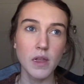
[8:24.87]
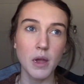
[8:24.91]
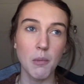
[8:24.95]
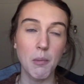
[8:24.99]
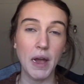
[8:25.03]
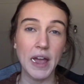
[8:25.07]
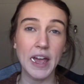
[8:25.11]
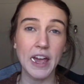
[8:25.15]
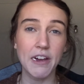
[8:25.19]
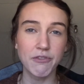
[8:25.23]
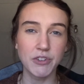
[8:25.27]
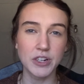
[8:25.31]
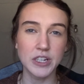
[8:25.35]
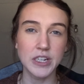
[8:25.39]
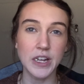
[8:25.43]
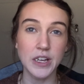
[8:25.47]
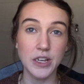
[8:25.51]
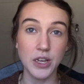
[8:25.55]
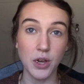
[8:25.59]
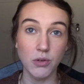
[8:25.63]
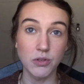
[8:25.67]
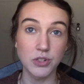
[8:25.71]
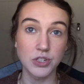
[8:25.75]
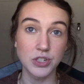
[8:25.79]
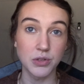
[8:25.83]
my everyday
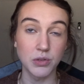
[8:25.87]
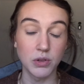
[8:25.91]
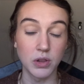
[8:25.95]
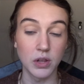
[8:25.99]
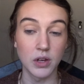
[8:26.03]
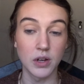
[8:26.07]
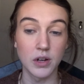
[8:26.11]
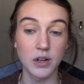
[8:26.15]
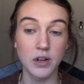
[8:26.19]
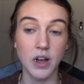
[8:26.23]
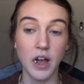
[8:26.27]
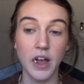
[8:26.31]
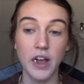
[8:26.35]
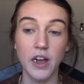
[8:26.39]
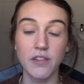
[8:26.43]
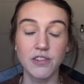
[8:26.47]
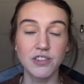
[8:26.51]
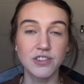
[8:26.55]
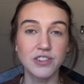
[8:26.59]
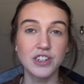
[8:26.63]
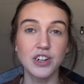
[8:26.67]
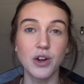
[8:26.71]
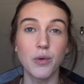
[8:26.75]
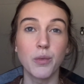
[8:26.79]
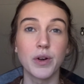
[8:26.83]
go-to look, I
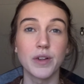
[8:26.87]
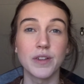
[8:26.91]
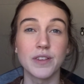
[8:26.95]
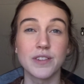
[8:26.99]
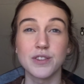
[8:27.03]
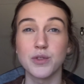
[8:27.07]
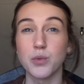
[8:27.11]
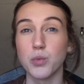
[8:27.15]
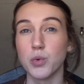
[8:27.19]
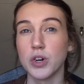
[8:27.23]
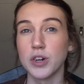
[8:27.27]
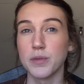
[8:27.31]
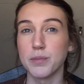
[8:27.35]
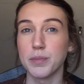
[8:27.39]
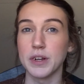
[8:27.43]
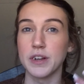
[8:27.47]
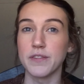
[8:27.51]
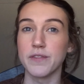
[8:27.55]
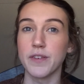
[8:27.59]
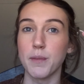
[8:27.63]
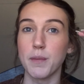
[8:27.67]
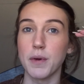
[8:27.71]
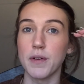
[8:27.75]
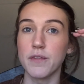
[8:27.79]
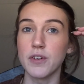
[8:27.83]
obviously don't wear this to work, but
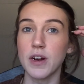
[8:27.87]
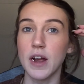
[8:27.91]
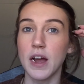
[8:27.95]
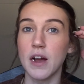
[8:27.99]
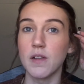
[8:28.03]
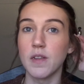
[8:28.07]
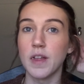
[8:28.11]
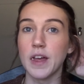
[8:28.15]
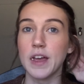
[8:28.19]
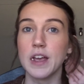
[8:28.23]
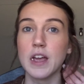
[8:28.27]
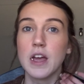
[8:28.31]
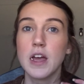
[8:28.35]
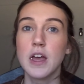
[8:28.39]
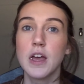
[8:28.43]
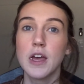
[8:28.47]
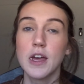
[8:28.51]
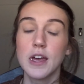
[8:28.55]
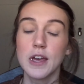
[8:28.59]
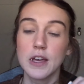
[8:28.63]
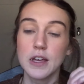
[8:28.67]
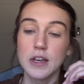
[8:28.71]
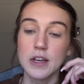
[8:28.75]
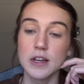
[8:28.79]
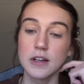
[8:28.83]
if I'm ever out like
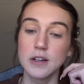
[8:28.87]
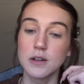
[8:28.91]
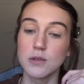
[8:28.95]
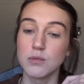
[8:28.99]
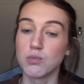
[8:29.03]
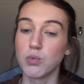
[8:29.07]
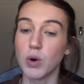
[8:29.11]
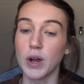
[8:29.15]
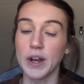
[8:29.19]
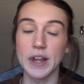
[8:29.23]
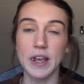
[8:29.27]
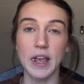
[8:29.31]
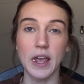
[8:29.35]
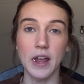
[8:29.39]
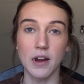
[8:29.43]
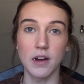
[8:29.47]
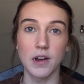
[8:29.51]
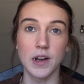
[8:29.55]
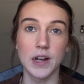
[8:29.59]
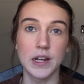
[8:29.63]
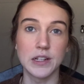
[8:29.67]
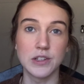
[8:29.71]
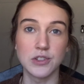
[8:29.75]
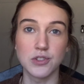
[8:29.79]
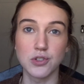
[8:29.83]
running
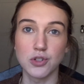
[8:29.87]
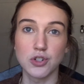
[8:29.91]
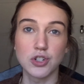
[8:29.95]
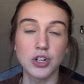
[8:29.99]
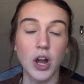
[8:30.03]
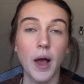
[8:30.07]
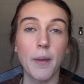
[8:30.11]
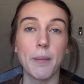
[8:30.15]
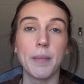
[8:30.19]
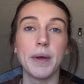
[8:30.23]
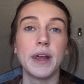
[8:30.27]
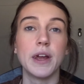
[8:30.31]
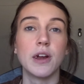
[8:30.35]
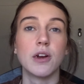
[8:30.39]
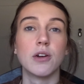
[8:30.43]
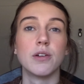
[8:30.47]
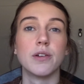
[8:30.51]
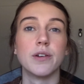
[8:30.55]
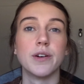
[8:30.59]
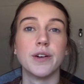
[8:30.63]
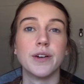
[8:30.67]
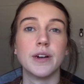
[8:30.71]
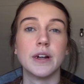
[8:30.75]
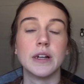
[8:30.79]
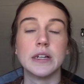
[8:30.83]
errands or shopping
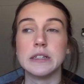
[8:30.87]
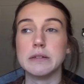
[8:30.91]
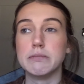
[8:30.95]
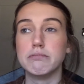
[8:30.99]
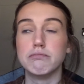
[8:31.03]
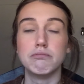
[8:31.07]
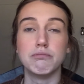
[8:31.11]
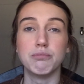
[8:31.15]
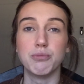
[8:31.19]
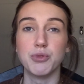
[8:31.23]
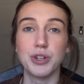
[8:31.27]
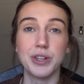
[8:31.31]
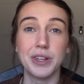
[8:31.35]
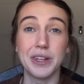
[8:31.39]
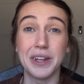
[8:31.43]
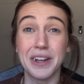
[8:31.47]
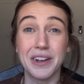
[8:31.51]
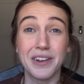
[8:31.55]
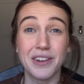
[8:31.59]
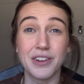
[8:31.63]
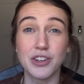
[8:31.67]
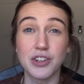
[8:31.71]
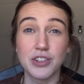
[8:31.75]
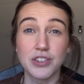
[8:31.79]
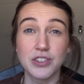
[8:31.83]
or really
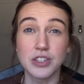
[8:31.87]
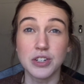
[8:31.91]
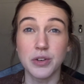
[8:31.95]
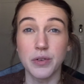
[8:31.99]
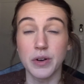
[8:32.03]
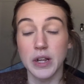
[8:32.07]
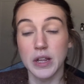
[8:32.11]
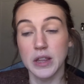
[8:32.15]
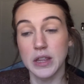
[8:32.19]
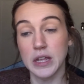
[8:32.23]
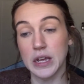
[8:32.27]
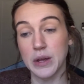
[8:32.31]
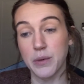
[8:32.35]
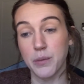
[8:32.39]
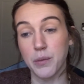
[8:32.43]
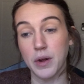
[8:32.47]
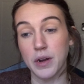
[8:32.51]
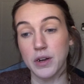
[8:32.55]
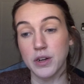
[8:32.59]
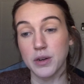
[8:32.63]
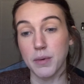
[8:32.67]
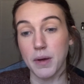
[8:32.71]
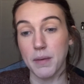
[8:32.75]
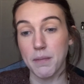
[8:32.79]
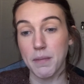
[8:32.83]
need to just do anything and
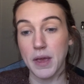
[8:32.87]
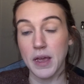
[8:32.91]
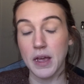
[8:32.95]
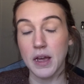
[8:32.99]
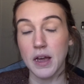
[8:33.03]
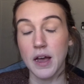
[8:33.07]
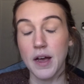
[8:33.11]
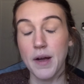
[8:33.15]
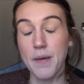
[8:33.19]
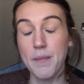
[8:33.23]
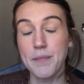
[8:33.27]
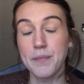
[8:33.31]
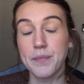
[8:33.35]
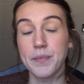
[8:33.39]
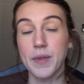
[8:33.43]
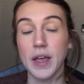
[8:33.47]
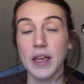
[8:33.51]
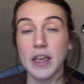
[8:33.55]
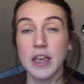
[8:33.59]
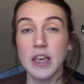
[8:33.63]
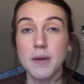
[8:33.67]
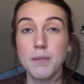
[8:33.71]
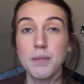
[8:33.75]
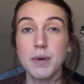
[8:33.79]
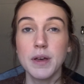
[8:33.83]
want to do my makeup, I
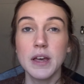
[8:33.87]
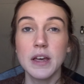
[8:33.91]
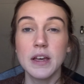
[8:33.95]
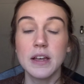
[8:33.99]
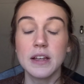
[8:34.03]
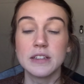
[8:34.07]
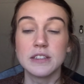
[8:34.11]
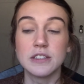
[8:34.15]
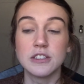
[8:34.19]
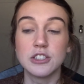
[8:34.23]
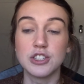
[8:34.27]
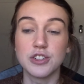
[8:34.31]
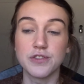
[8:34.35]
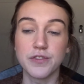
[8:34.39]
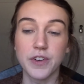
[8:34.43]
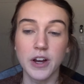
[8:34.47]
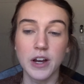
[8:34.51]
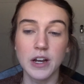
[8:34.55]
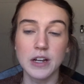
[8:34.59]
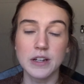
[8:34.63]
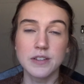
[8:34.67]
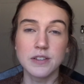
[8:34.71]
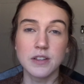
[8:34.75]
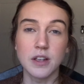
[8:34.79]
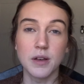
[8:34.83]
keep it just
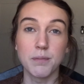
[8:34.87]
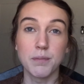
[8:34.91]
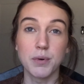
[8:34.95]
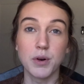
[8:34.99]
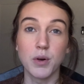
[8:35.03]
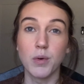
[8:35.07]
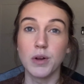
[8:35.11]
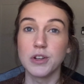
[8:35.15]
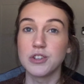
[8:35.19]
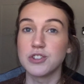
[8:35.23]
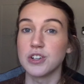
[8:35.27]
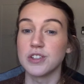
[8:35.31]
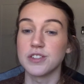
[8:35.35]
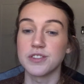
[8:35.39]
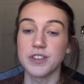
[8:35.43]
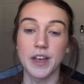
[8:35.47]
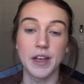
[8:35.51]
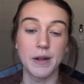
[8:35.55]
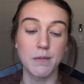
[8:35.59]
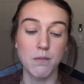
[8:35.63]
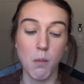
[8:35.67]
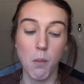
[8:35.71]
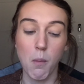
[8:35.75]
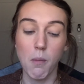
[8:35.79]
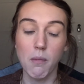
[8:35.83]
very simple with just
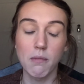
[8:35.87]
like